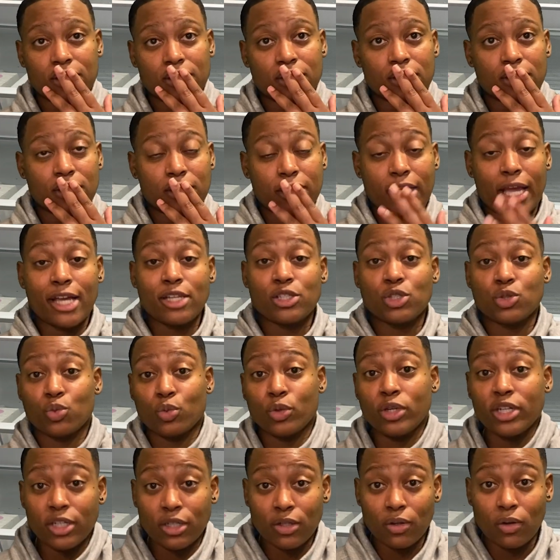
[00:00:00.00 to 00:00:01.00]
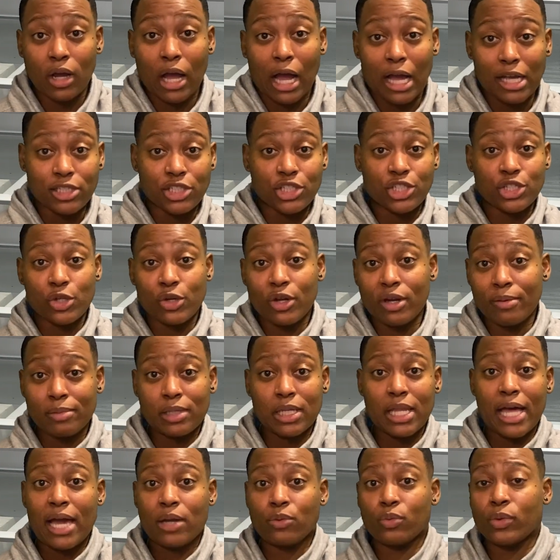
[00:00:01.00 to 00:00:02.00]
that's real. I sure am
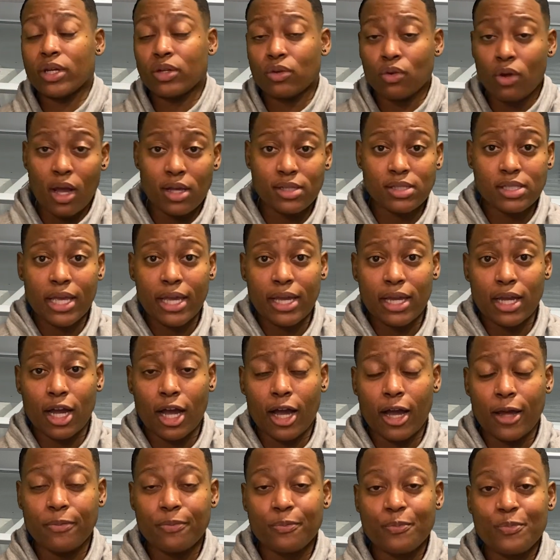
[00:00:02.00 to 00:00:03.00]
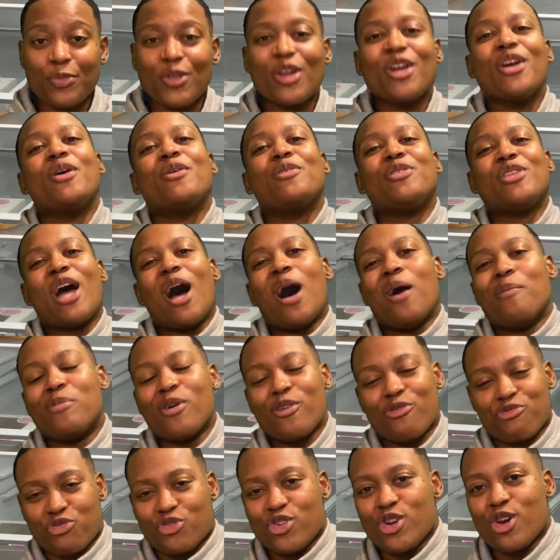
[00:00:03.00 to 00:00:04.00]
glad Rick Ross ain't God. No, but for
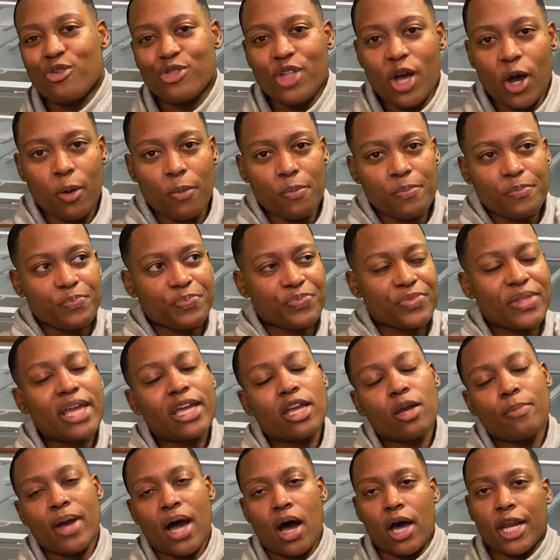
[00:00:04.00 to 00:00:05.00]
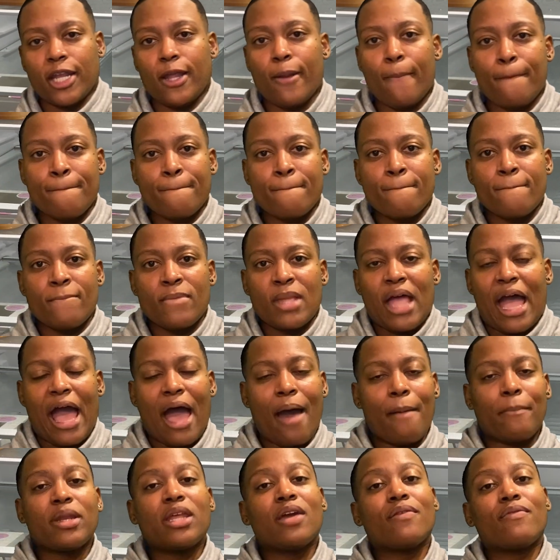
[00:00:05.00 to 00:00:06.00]
real though, think about it. How
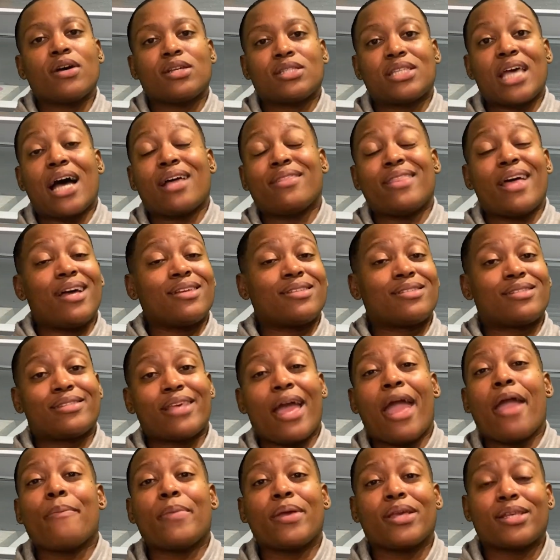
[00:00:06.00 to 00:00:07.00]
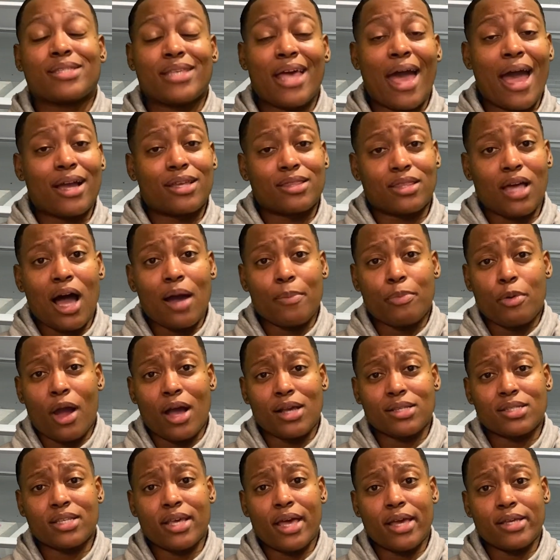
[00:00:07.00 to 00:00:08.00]
many of us have that same exact thought
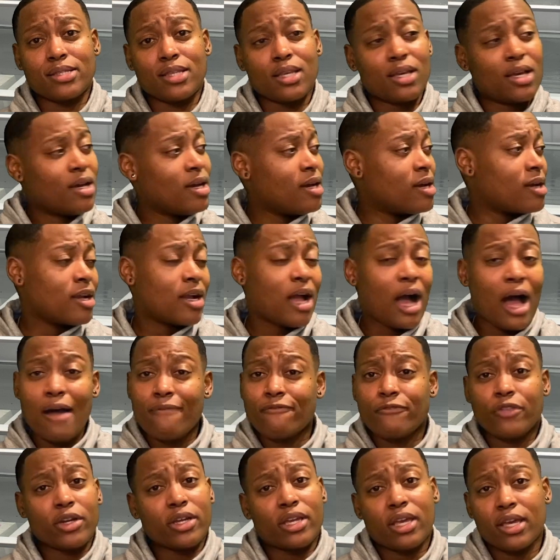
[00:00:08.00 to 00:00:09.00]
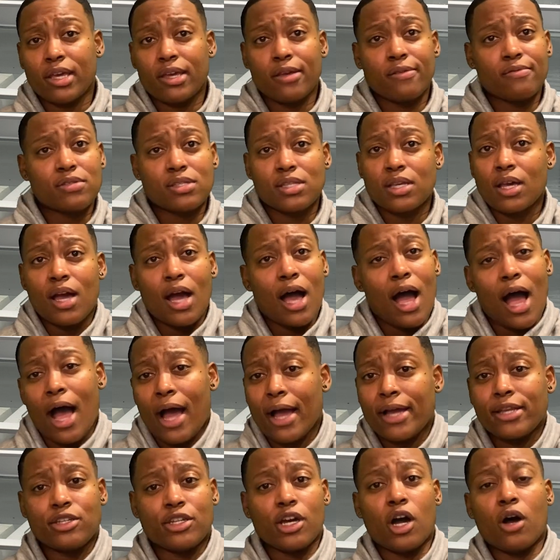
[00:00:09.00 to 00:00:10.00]
process? God forgives, I
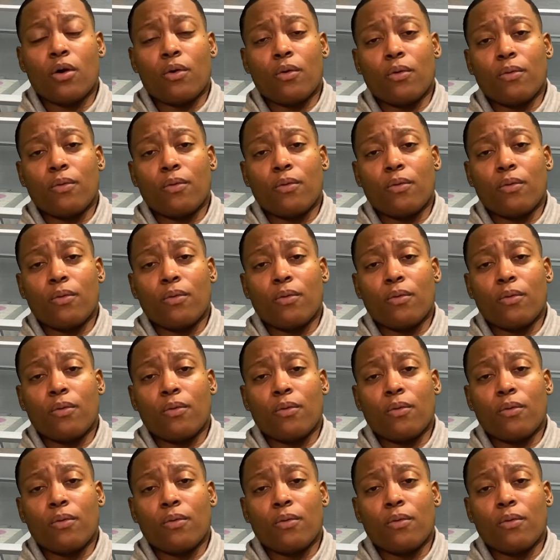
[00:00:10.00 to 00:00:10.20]
don't.